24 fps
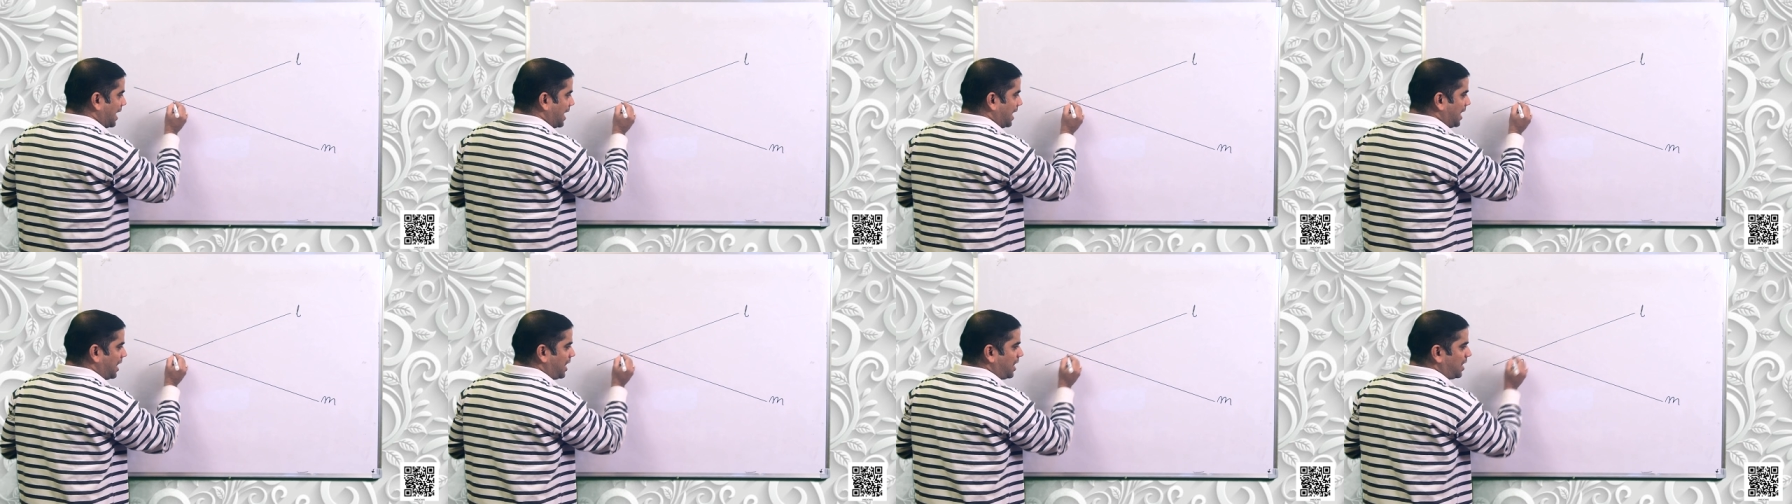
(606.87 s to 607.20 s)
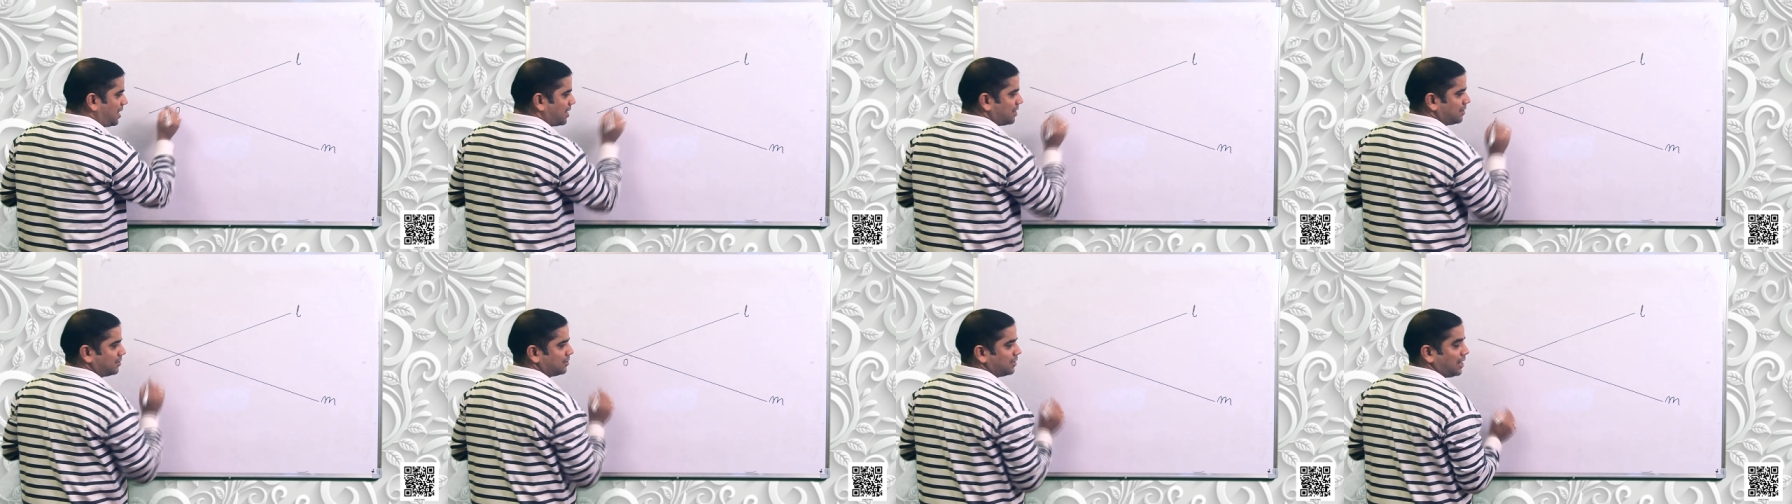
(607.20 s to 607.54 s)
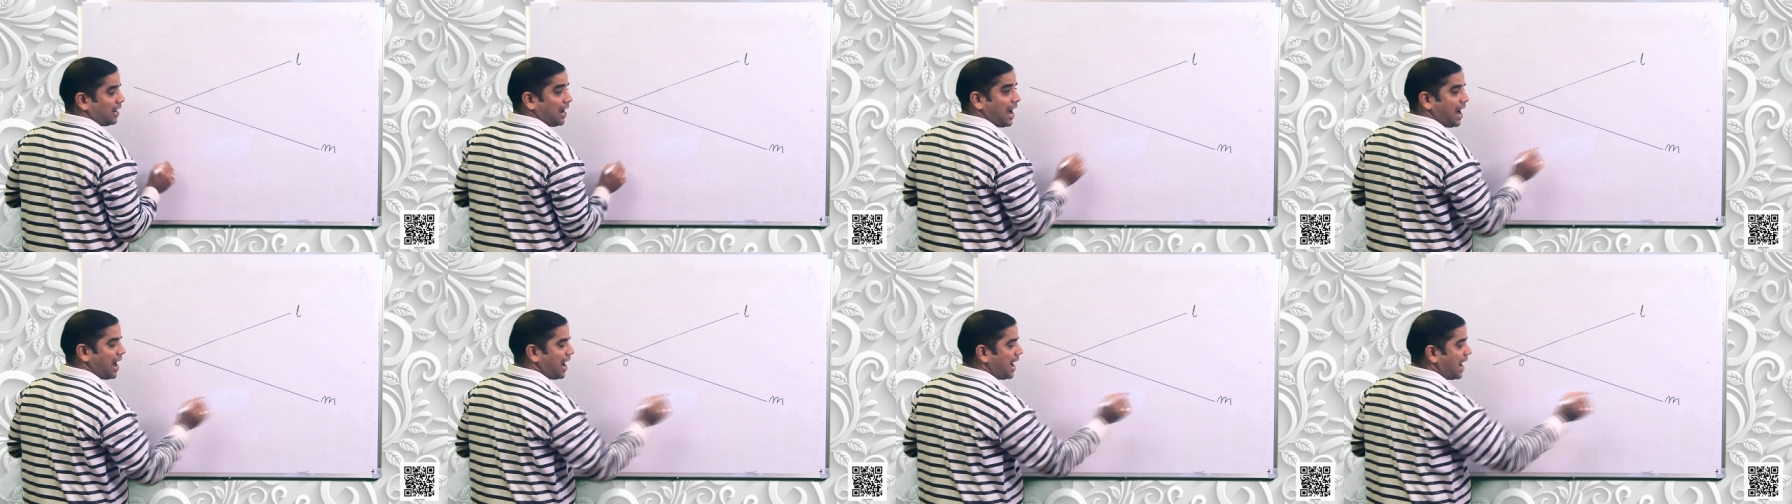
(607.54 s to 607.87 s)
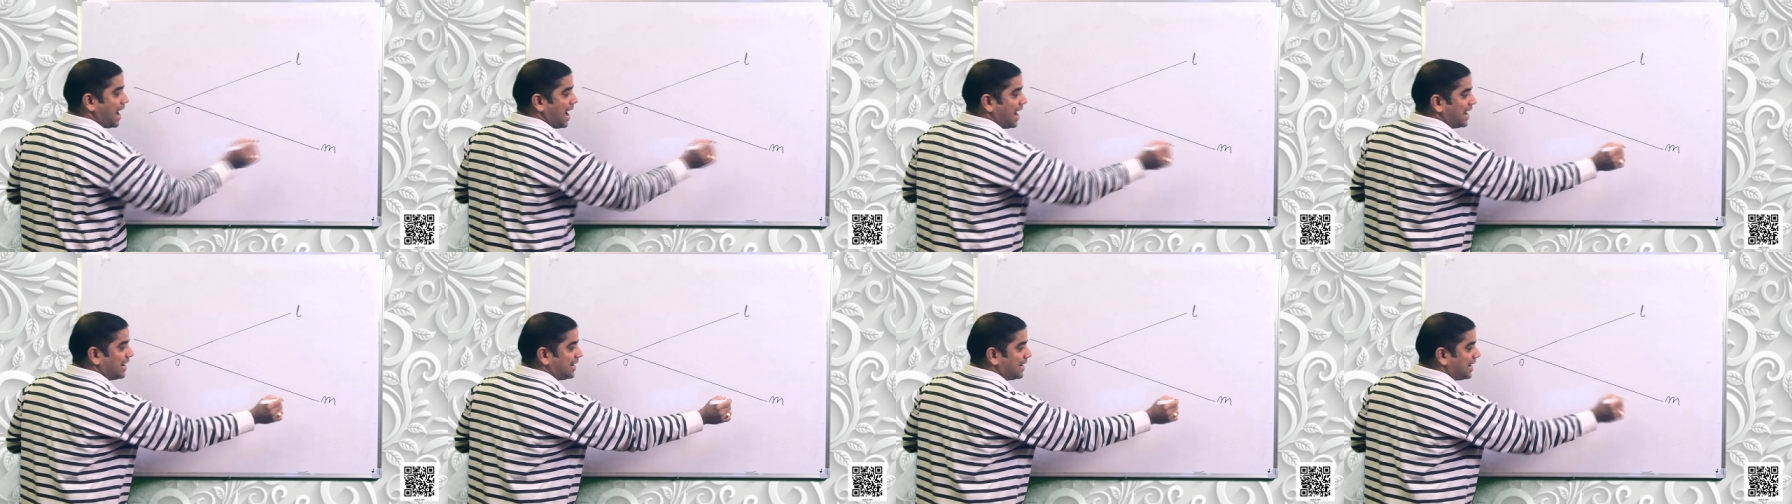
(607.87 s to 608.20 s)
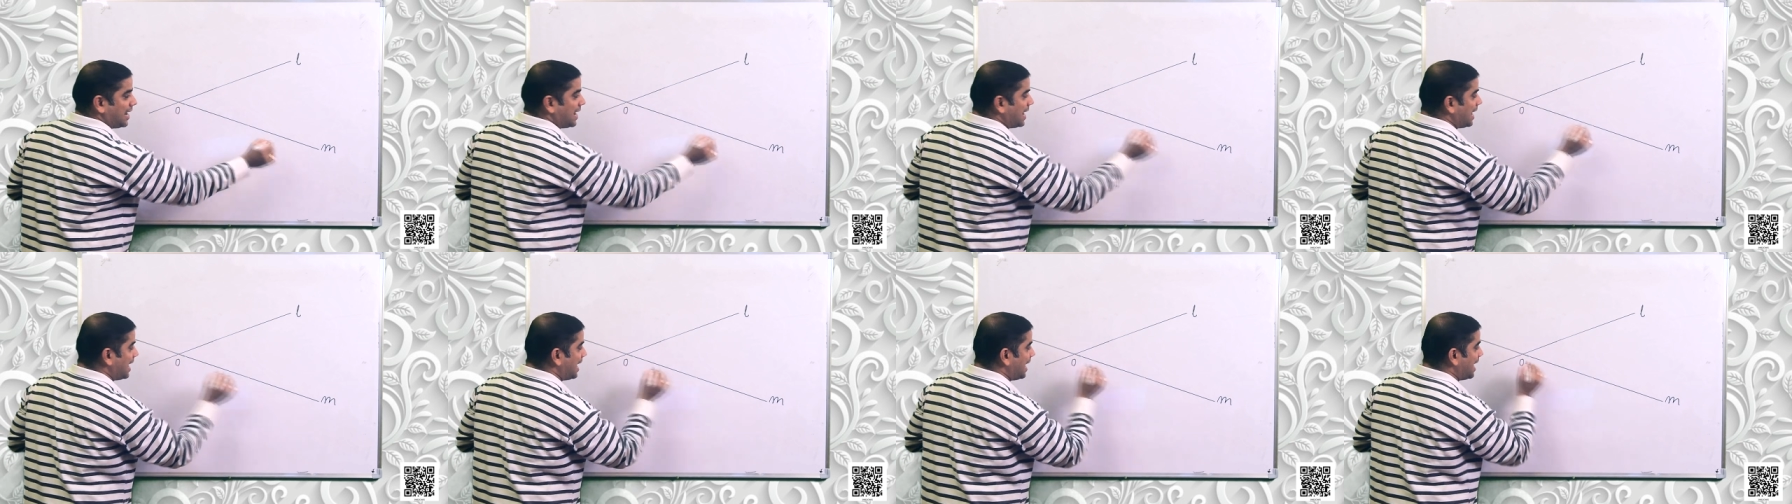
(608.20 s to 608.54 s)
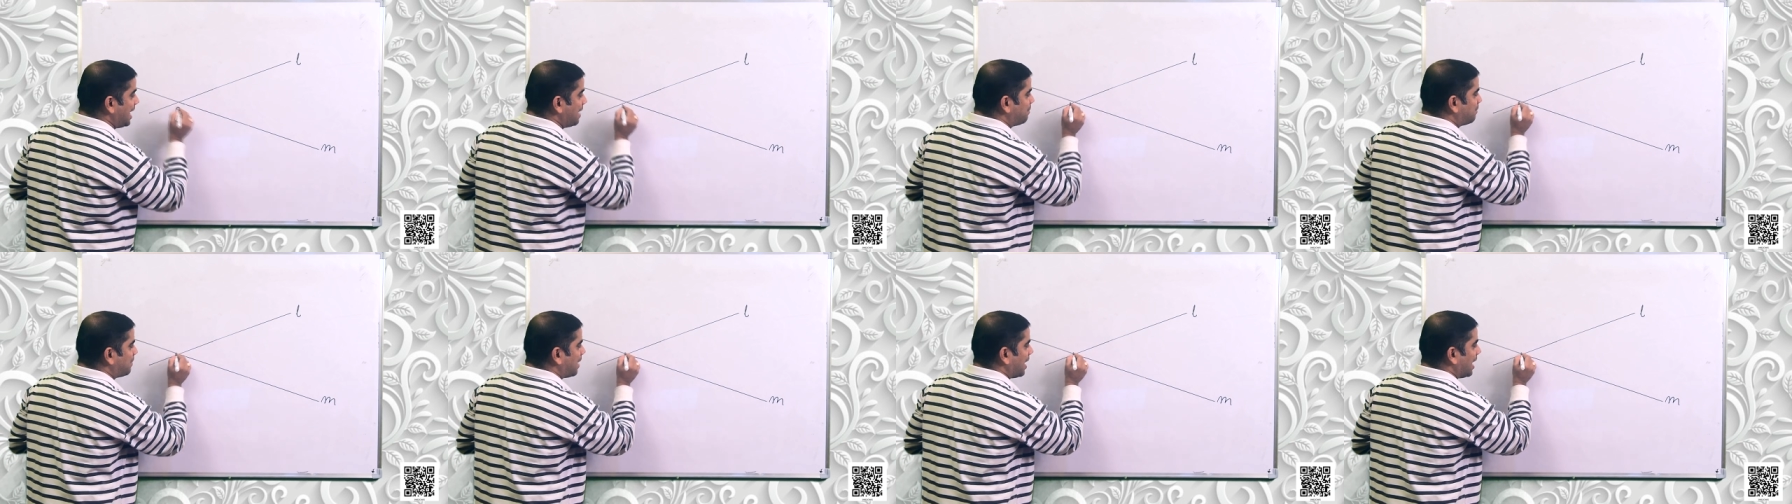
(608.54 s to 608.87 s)
L and
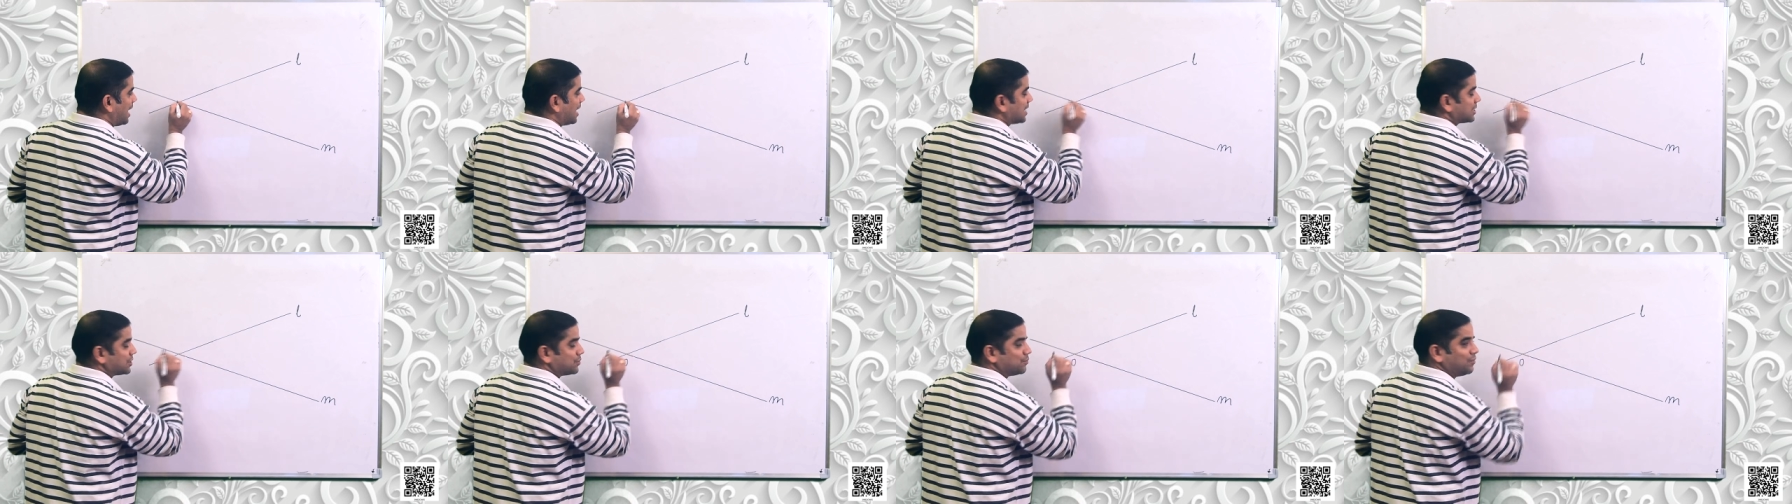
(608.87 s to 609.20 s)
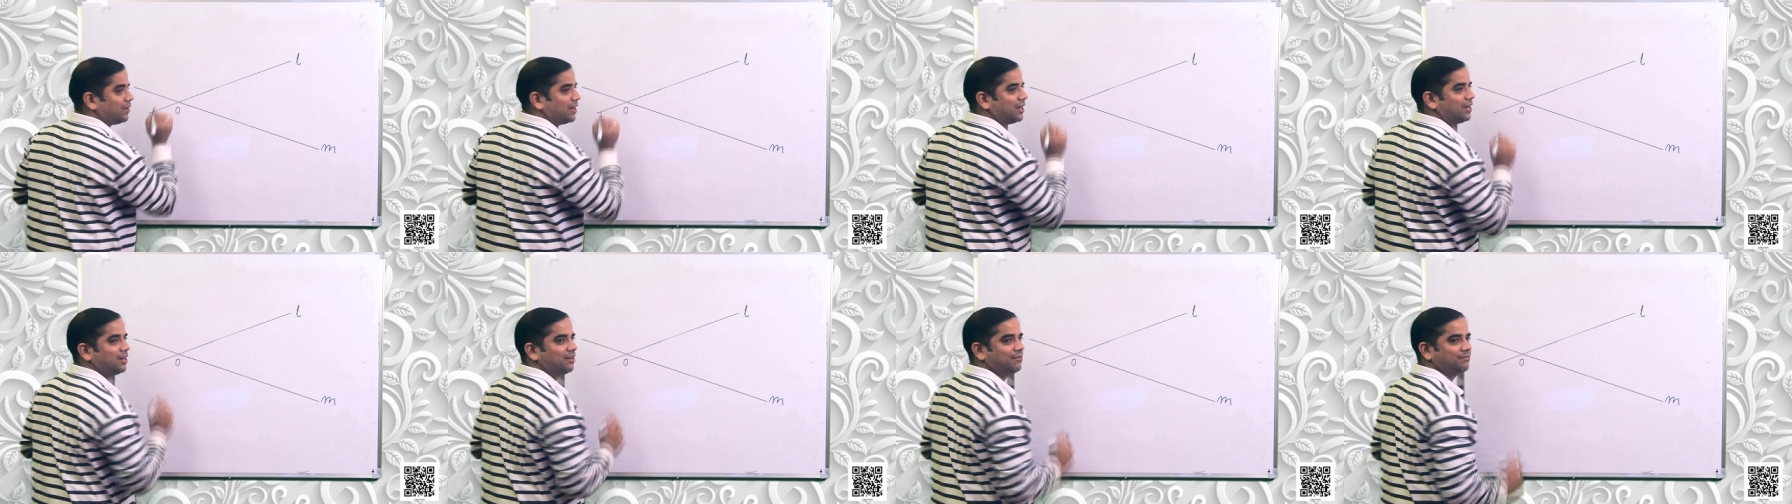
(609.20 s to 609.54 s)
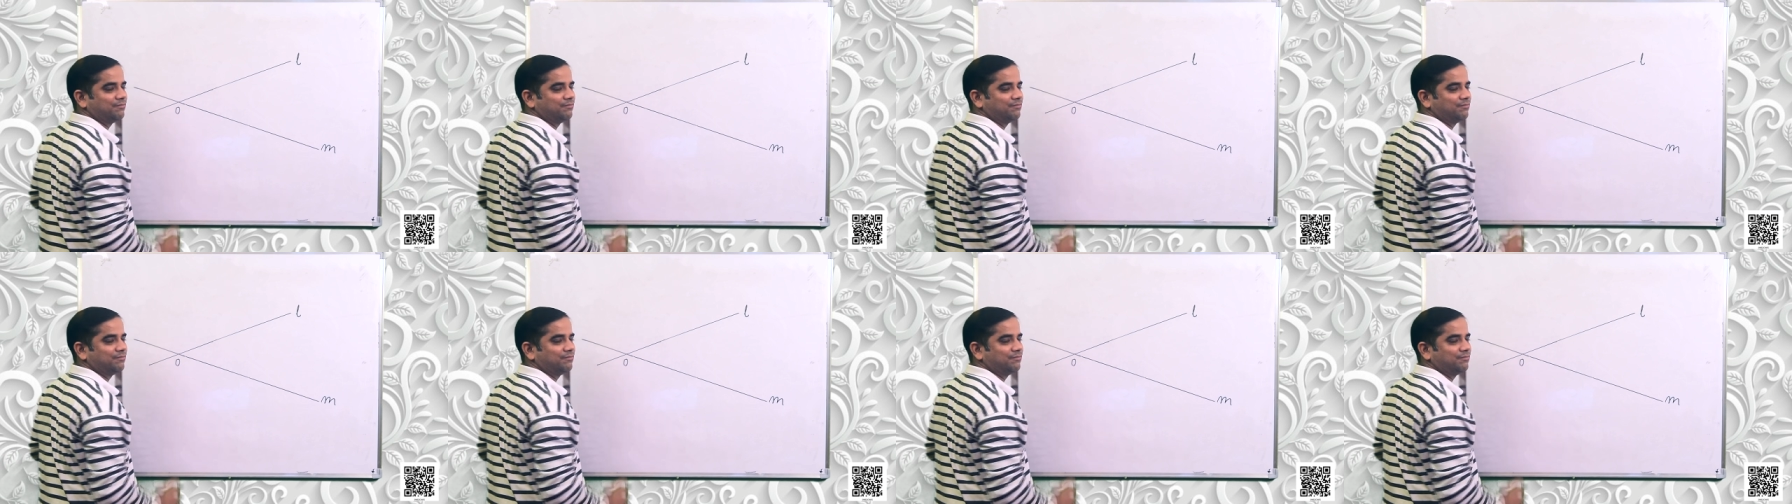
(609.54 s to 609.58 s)
M as well.